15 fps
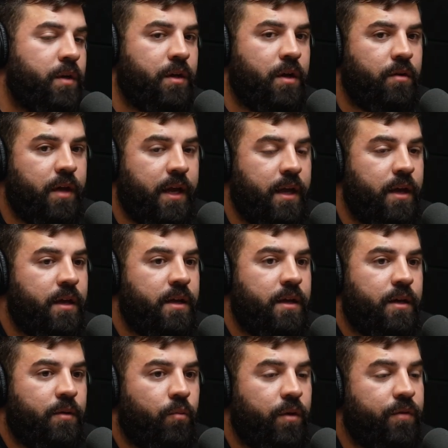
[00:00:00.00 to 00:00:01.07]
You know, like
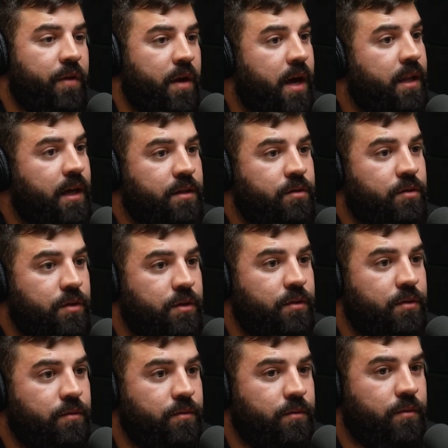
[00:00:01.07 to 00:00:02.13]
one thing I like to
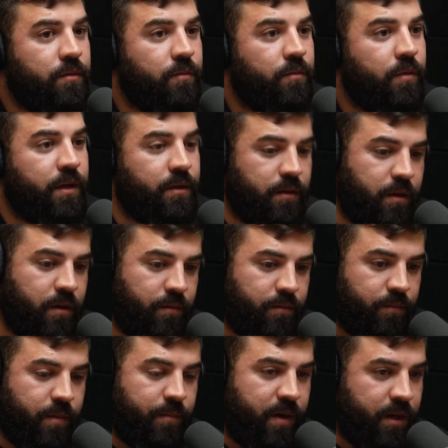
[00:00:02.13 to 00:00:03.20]
do when
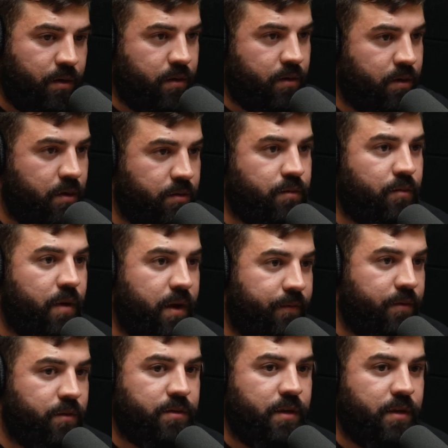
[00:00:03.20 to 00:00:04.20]
my daughter goes away for the